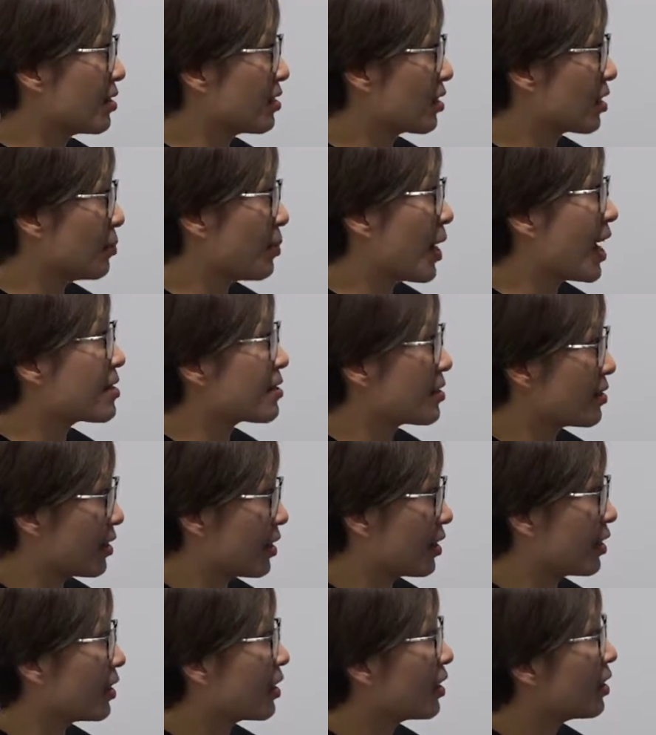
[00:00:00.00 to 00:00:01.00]

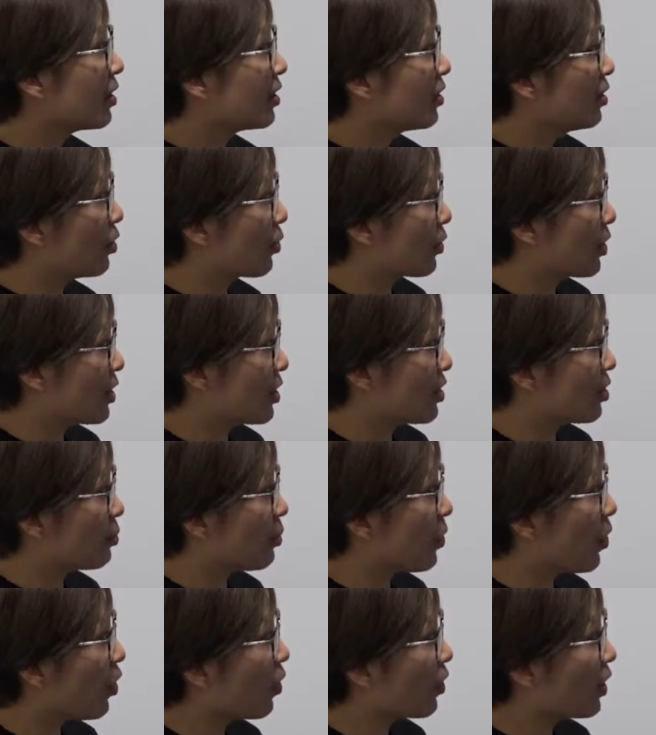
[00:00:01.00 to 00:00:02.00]
capacity located
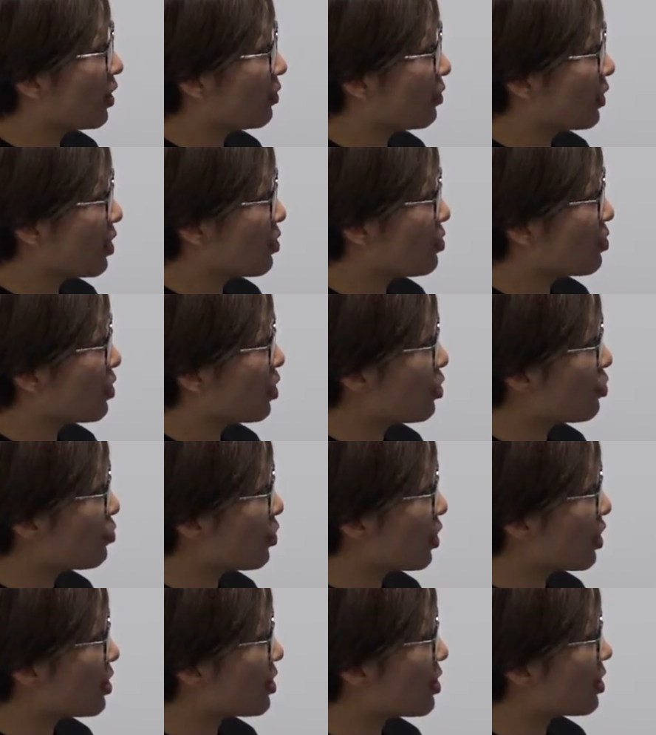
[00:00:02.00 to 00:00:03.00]
more in this
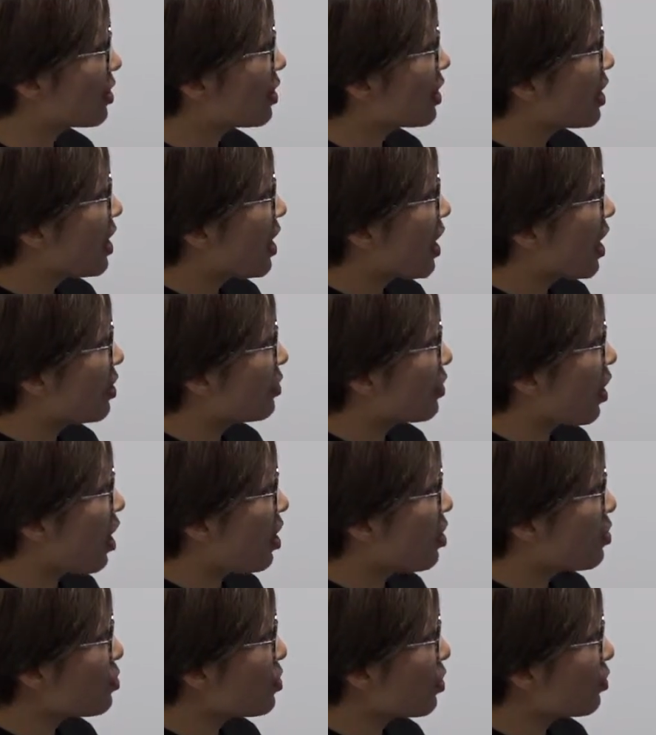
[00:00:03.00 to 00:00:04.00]
district. And
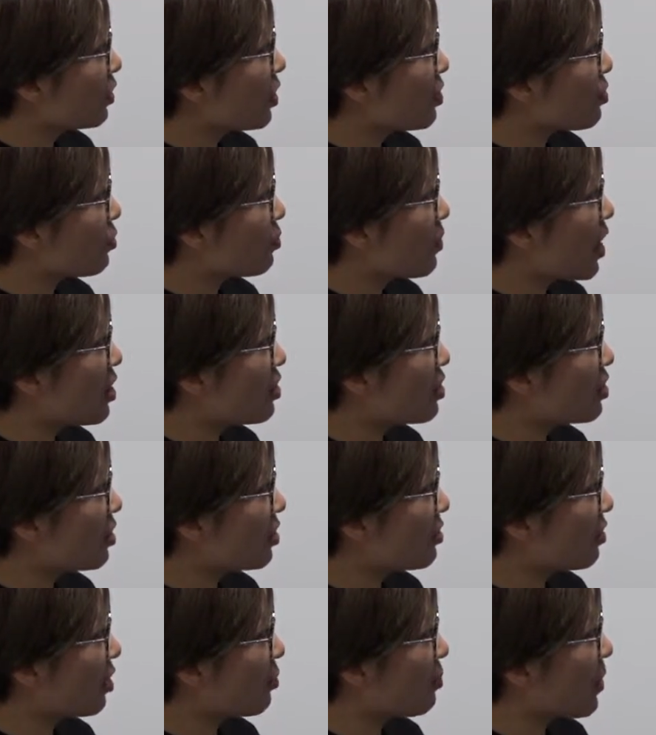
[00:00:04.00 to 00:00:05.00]
also the cement
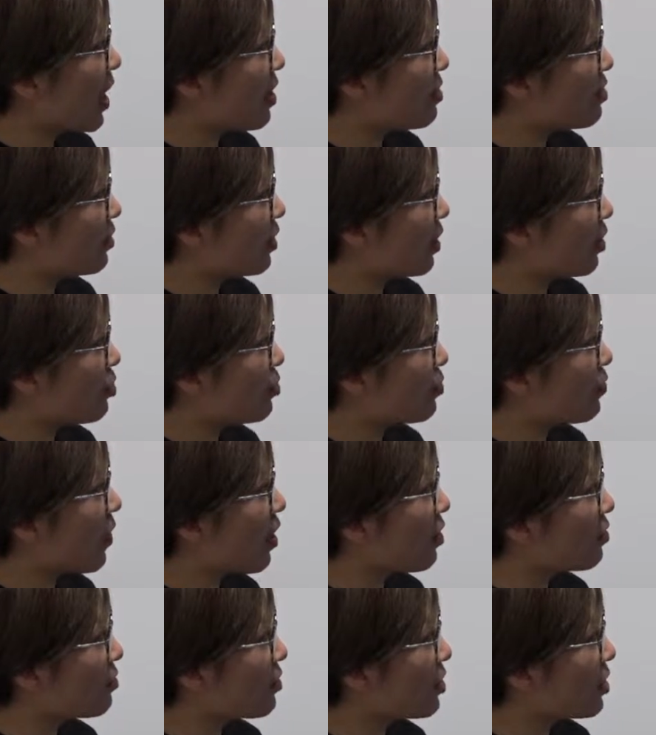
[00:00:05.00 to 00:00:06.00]
capacity is
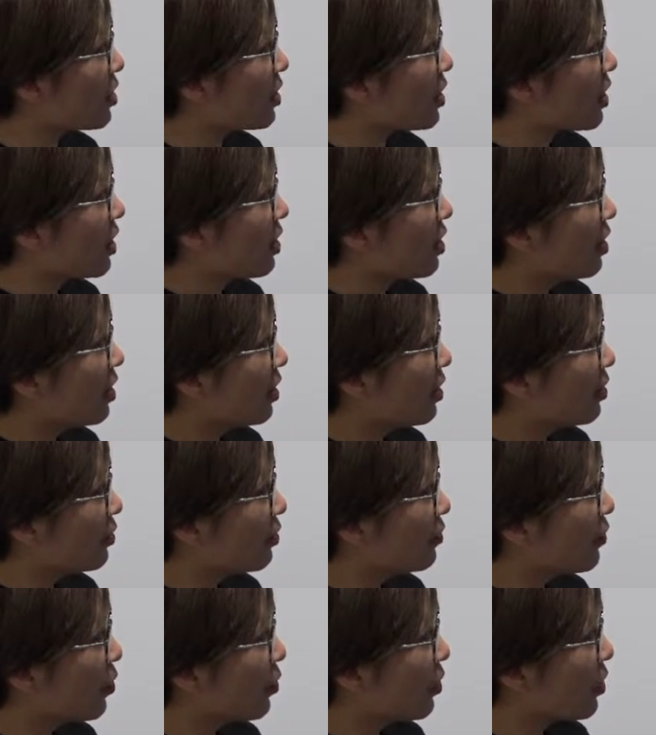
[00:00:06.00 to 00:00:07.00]
found
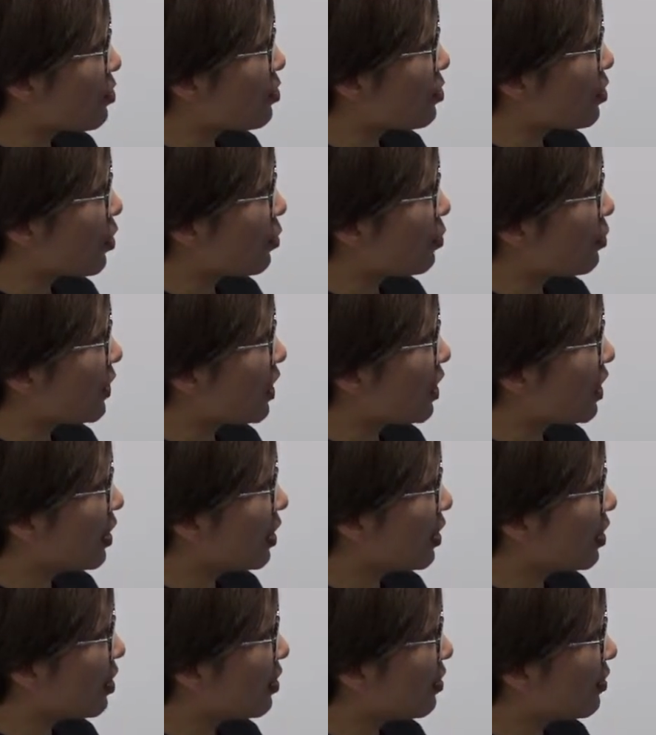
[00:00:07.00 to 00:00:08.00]
focused on
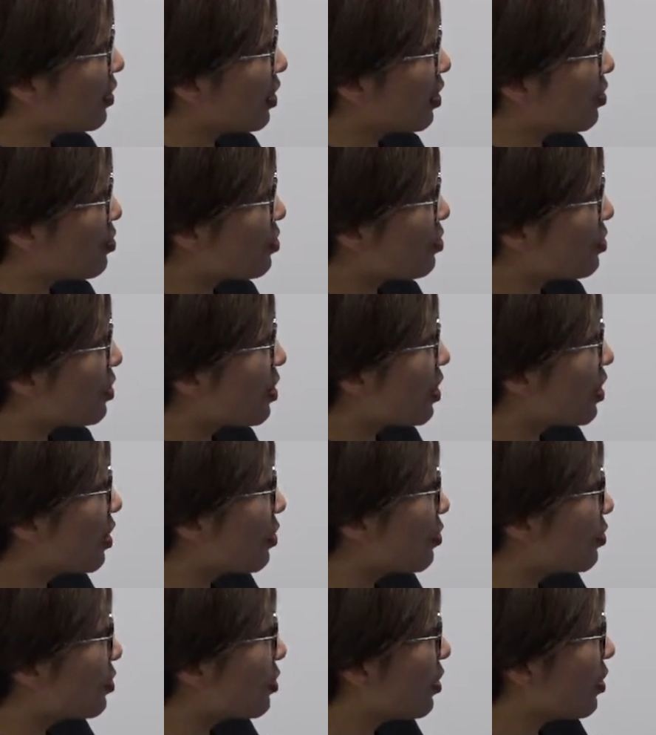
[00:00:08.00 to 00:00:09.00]
this
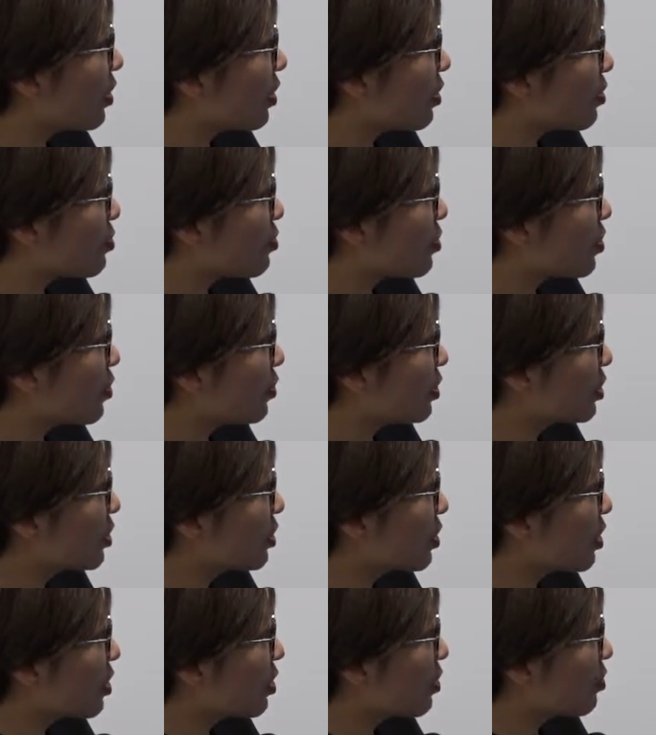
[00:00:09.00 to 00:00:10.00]
is the
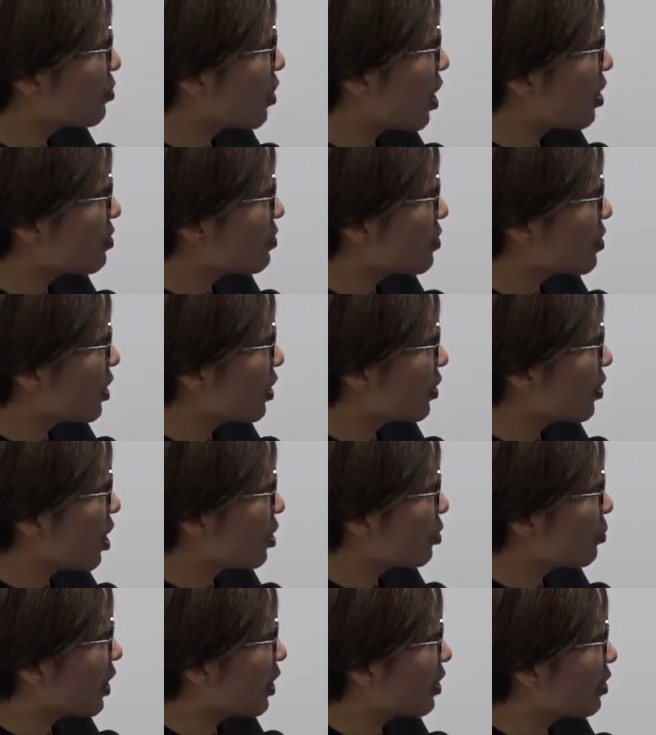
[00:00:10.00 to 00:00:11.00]
Silk Round
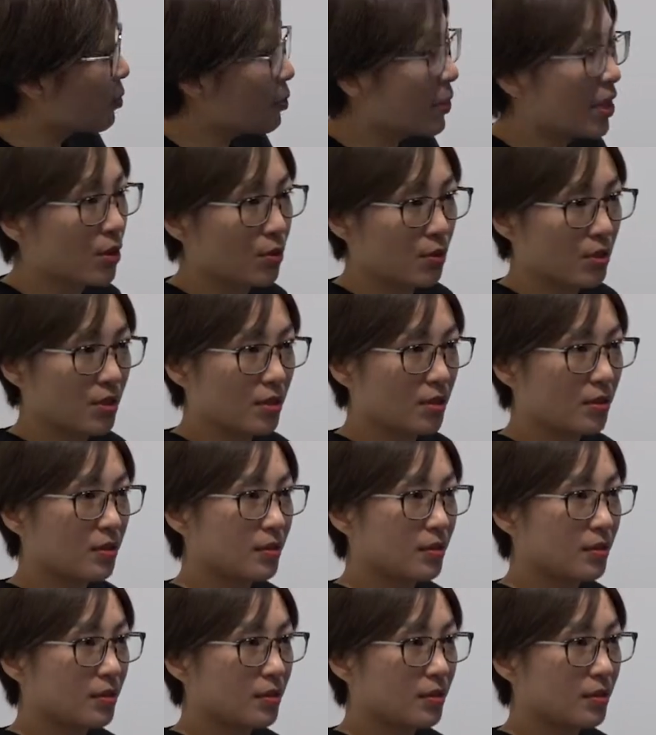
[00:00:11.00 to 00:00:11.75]
Economic Belt.